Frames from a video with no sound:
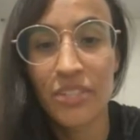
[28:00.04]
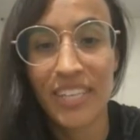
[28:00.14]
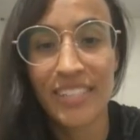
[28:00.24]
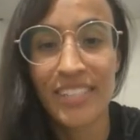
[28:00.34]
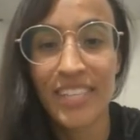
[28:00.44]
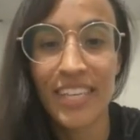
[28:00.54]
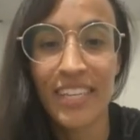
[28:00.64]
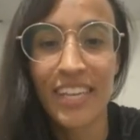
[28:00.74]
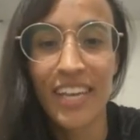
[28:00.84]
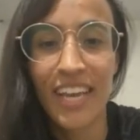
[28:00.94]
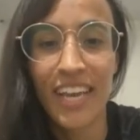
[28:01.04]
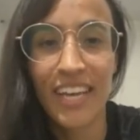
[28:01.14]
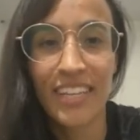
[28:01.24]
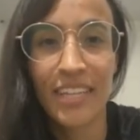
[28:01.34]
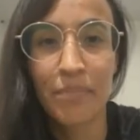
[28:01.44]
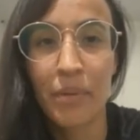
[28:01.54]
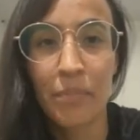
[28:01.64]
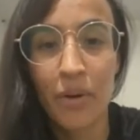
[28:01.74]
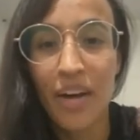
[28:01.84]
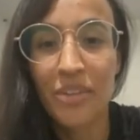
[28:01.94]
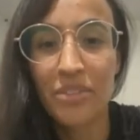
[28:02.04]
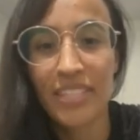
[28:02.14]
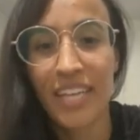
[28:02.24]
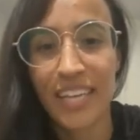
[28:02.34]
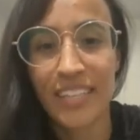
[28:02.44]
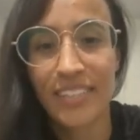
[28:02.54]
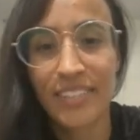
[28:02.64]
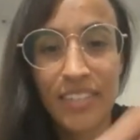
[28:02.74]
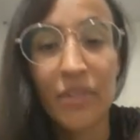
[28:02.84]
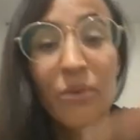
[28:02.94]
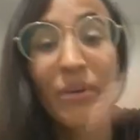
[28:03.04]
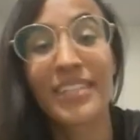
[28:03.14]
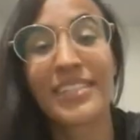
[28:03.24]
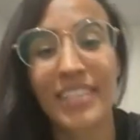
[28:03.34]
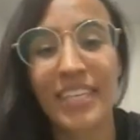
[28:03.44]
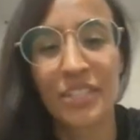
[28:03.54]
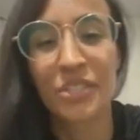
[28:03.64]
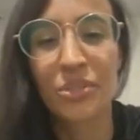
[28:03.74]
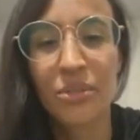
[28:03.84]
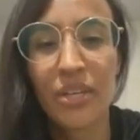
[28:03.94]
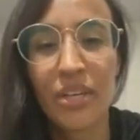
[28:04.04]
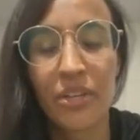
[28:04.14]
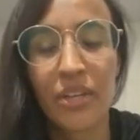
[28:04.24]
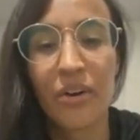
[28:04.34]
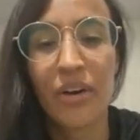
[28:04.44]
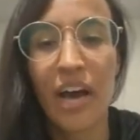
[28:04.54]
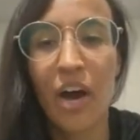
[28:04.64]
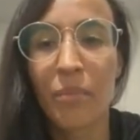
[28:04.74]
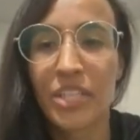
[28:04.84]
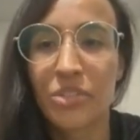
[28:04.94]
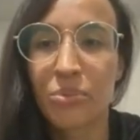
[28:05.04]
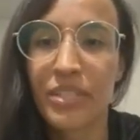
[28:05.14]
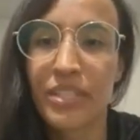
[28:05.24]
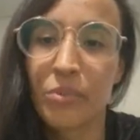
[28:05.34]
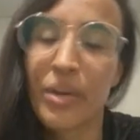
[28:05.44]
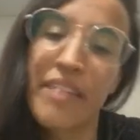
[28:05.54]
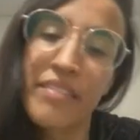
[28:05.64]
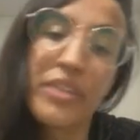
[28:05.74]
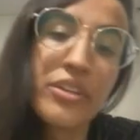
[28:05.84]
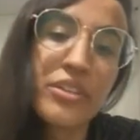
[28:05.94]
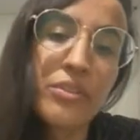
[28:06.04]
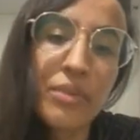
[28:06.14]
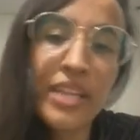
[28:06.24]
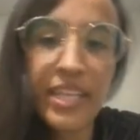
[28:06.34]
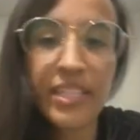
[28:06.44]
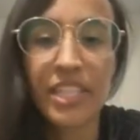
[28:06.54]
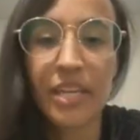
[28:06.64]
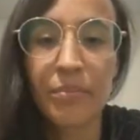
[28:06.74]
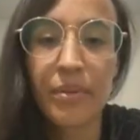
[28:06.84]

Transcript: can see it, that people outside the circle can see it too, you know, how much we have a good relationship.